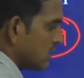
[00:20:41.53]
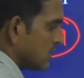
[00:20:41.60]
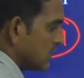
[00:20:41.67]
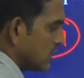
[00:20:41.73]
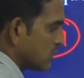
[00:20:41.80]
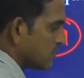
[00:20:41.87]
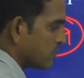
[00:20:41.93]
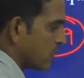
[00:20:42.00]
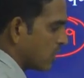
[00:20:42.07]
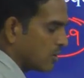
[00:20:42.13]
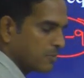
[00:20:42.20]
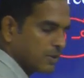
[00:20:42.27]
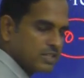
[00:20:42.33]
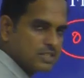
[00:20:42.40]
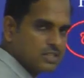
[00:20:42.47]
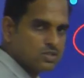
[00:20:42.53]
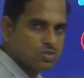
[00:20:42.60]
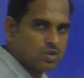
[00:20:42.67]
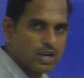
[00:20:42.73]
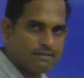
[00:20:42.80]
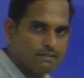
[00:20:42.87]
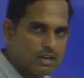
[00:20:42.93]
It is not present,
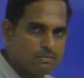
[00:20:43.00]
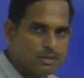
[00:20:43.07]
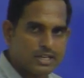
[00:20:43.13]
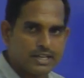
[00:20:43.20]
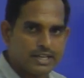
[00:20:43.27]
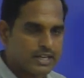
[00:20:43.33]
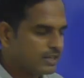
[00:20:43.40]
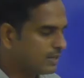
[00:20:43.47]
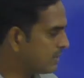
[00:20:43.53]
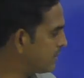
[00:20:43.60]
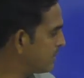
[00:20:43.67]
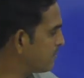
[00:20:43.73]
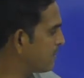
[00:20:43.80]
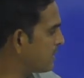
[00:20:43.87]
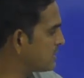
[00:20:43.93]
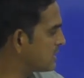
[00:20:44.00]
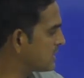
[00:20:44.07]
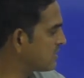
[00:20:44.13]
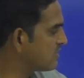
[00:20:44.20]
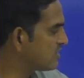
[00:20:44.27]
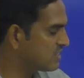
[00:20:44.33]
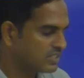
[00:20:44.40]
so I will be
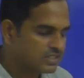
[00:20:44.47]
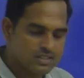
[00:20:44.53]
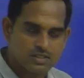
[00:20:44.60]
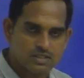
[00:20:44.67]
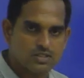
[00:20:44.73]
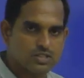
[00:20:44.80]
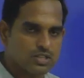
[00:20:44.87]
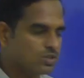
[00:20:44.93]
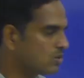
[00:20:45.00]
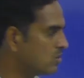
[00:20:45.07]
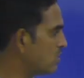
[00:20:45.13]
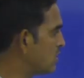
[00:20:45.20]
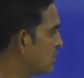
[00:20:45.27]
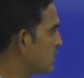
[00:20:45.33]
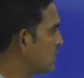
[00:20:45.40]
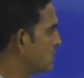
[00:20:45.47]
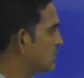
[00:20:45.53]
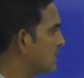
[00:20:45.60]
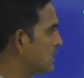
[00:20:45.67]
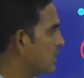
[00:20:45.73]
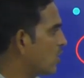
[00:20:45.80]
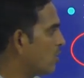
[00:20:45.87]
replacing with 0.
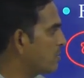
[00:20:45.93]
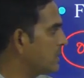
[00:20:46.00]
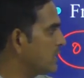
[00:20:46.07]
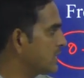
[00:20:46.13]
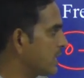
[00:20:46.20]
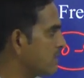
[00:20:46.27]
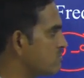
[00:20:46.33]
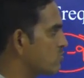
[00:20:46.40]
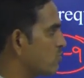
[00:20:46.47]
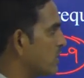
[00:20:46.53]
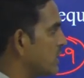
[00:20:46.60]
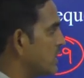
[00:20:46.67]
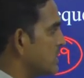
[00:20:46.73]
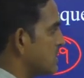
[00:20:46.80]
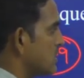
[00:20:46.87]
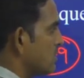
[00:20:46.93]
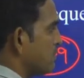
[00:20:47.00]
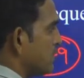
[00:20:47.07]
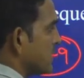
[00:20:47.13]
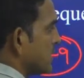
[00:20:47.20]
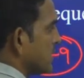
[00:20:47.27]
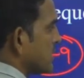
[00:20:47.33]
Then how many times 1 is
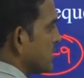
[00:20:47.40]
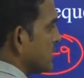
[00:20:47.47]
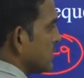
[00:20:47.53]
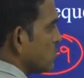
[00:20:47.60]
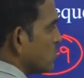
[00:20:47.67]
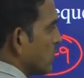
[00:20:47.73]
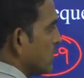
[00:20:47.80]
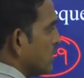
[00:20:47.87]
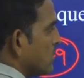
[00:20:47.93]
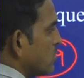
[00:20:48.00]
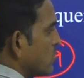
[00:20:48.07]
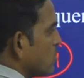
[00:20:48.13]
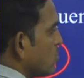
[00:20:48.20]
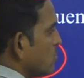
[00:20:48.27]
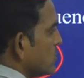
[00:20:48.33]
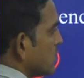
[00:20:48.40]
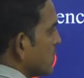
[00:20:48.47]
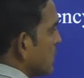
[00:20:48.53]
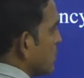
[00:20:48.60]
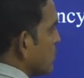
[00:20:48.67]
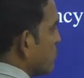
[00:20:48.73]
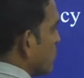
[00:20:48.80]
repeated, that is 1, 2,
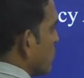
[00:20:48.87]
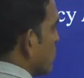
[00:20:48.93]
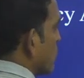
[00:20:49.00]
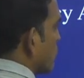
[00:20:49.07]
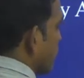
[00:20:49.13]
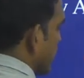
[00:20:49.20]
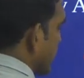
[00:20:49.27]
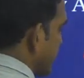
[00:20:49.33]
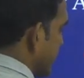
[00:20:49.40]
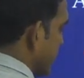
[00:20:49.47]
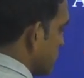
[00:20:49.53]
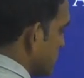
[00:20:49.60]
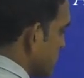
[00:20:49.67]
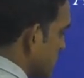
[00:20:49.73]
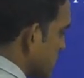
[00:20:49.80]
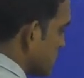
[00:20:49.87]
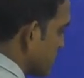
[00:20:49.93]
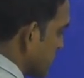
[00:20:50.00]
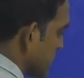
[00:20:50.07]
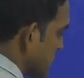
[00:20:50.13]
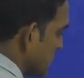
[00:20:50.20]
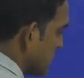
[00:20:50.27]
3, 4, 5 times it is
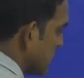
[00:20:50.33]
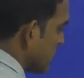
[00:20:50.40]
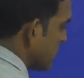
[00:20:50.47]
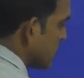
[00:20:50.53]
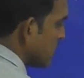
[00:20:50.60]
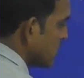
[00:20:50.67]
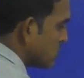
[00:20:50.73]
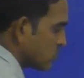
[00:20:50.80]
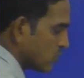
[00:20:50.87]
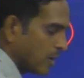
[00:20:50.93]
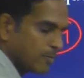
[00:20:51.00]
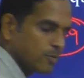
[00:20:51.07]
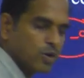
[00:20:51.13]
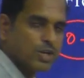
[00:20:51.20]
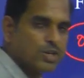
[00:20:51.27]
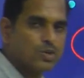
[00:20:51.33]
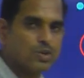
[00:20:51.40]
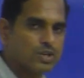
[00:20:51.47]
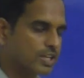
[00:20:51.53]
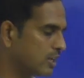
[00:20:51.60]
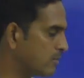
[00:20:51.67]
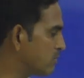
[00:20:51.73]
present, so I am going
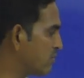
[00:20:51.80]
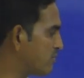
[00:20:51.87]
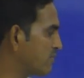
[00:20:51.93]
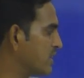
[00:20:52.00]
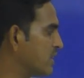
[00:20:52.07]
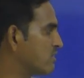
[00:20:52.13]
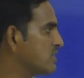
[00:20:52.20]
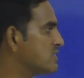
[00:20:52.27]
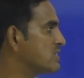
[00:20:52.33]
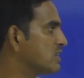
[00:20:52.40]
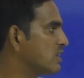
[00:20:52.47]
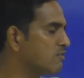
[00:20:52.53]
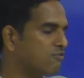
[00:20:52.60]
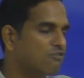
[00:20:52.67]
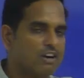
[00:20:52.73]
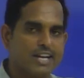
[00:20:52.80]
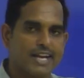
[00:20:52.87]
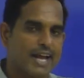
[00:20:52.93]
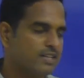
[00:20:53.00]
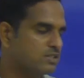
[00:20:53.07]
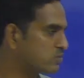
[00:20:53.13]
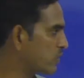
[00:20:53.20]
to keep the frequency of 1
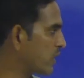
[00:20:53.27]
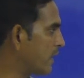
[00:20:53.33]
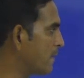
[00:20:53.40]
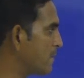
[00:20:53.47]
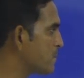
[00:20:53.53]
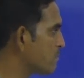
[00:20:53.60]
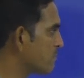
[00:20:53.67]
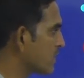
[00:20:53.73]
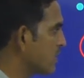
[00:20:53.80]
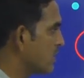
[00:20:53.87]
as 5.